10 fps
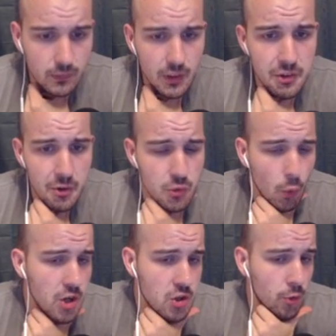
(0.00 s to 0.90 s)
The reason
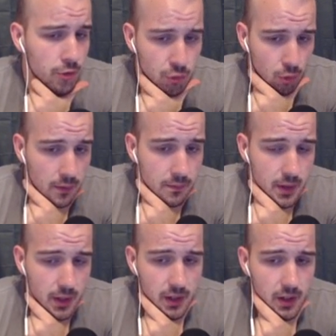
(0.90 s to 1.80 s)
why I chose this one
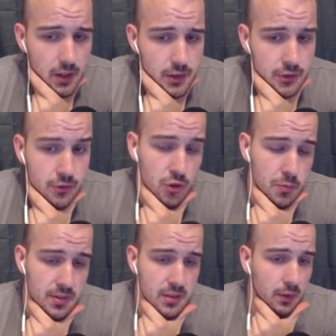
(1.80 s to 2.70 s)
is 2
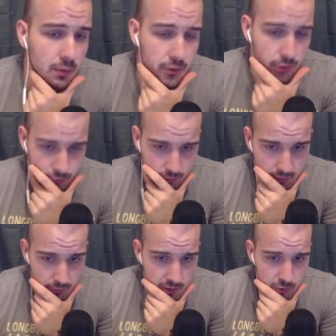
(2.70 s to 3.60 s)
specific reasons.
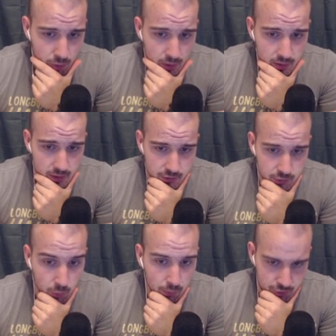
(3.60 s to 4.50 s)
The first one is
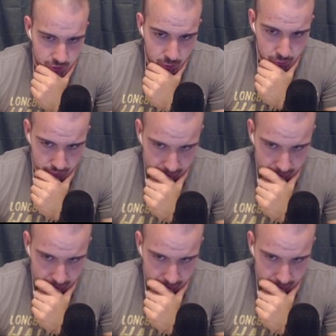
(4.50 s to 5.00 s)
Door of the Shadows.